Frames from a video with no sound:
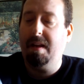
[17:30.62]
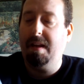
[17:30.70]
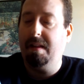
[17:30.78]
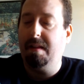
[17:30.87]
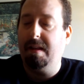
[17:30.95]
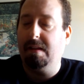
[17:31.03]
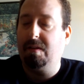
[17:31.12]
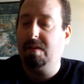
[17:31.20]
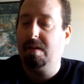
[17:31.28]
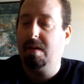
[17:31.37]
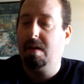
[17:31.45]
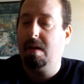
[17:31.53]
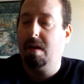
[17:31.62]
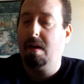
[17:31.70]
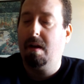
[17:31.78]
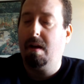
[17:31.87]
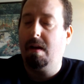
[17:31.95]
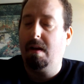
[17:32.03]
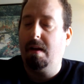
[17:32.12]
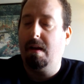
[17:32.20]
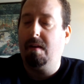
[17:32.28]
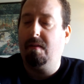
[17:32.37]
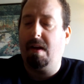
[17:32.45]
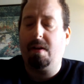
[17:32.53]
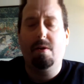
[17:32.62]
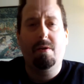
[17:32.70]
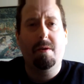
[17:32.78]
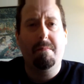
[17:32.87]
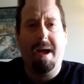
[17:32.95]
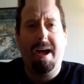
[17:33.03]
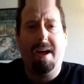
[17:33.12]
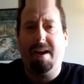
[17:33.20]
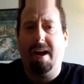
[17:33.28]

in this. Is that good or bad?